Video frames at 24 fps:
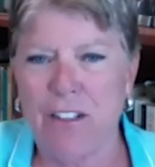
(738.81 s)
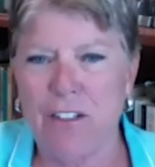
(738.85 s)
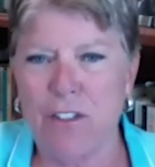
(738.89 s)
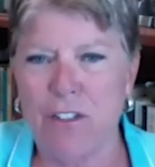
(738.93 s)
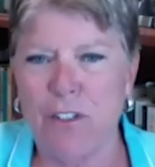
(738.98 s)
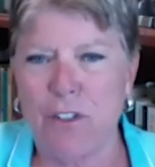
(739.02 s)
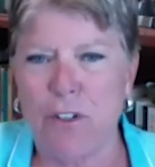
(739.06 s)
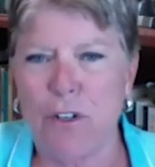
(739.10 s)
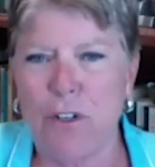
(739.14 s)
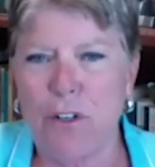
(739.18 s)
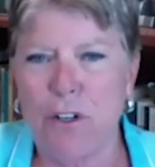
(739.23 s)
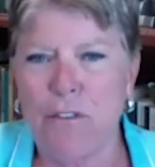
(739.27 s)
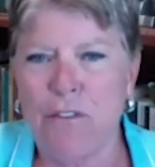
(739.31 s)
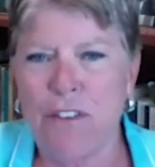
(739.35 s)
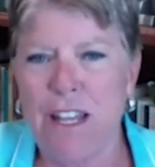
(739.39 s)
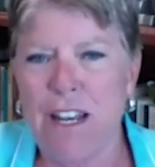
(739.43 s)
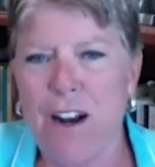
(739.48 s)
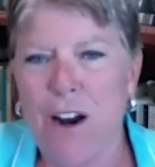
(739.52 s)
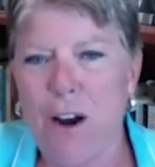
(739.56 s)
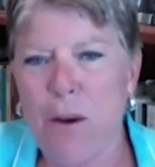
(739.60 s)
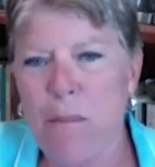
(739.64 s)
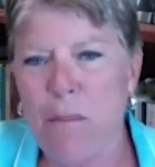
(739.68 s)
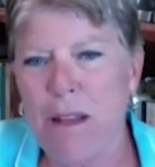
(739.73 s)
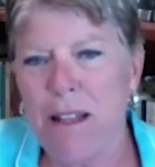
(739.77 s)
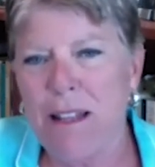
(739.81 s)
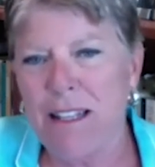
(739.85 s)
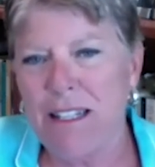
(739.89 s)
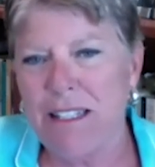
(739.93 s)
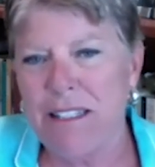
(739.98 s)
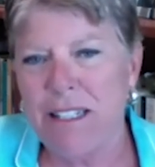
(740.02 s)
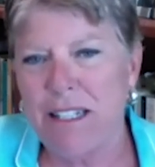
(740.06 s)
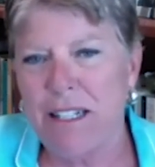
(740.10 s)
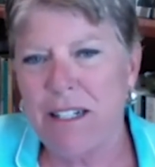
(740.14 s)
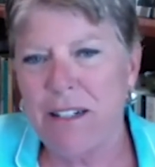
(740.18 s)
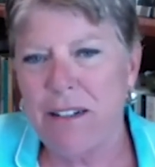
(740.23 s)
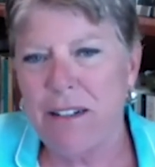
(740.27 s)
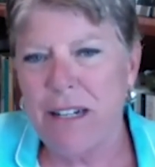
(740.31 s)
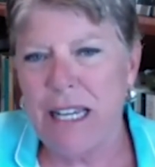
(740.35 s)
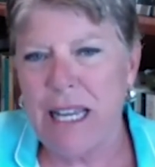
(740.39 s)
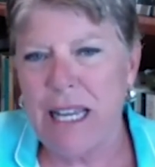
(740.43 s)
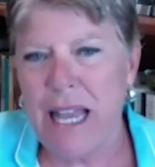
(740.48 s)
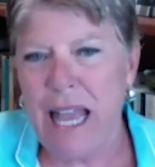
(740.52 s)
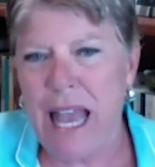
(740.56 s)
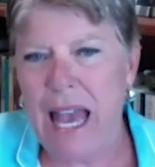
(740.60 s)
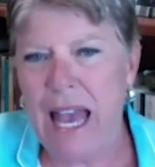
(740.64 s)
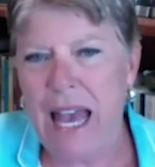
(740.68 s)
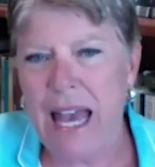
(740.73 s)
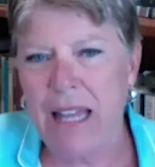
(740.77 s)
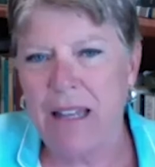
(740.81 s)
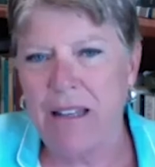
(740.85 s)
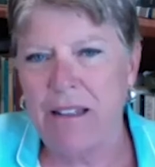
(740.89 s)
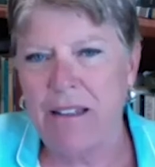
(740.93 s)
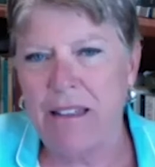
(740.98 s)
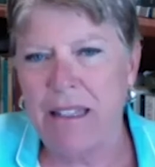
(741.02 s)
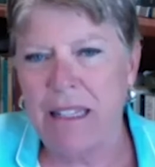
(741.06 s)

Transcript: serve in our military and